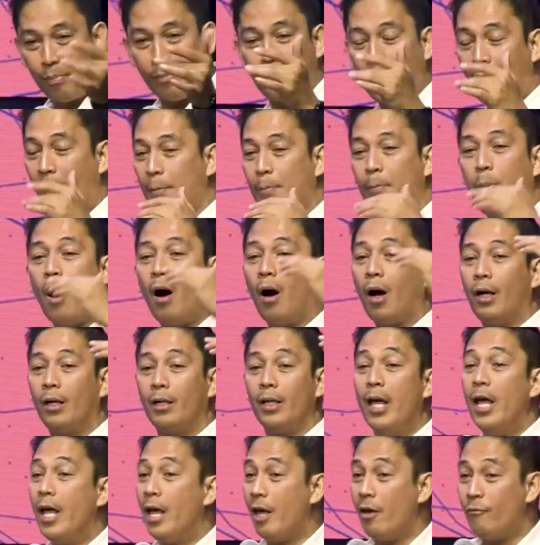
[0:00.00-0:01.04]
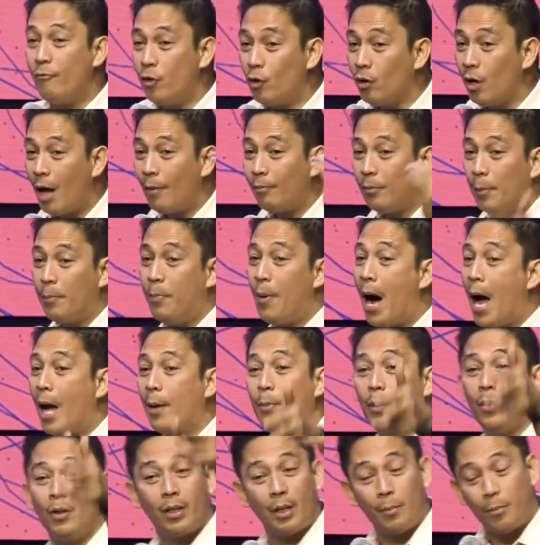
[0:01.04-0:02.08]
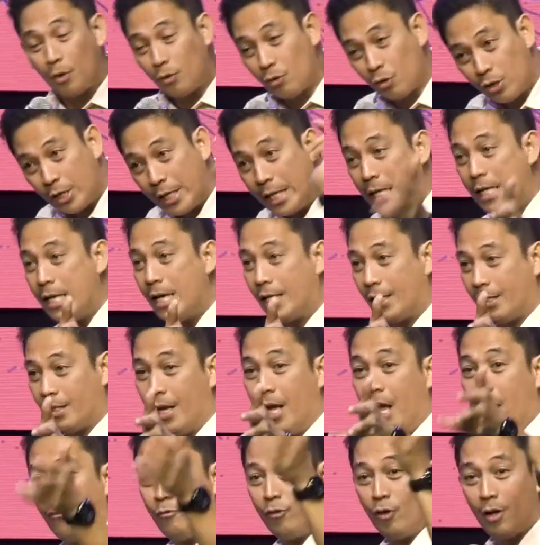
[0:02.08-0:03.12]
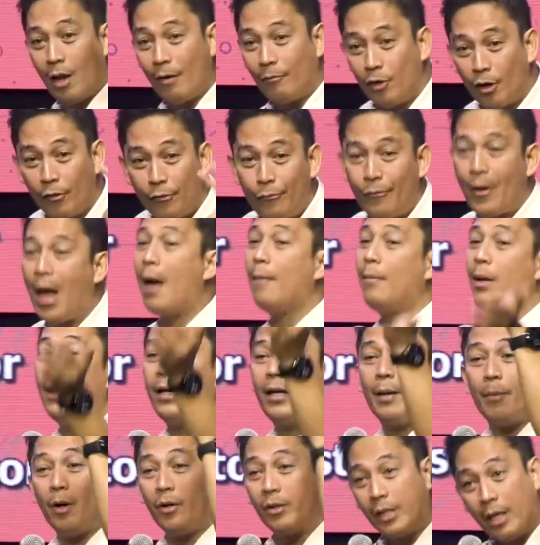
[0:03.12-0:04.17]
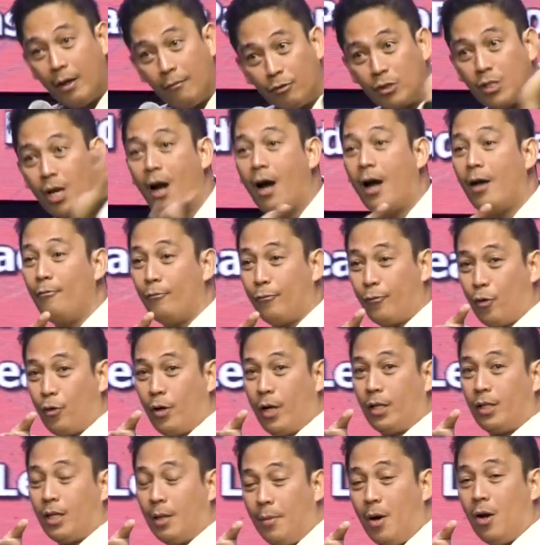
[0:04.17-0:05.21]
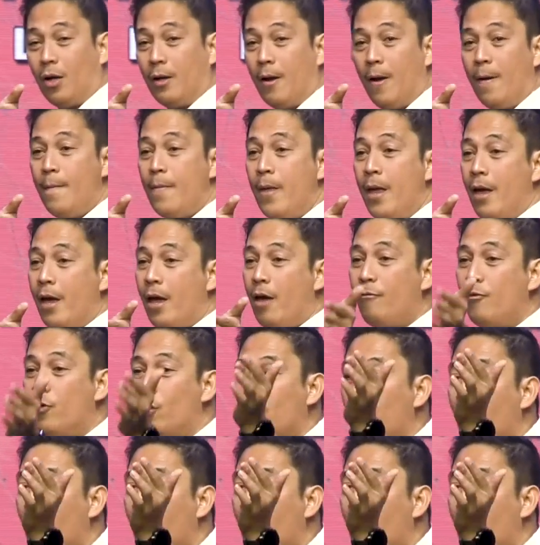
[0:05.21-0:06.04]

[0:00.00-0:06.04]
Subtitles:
Take part. If you love the Bible, come on, read it. If you love your family, come on, give time for it. Come on. If you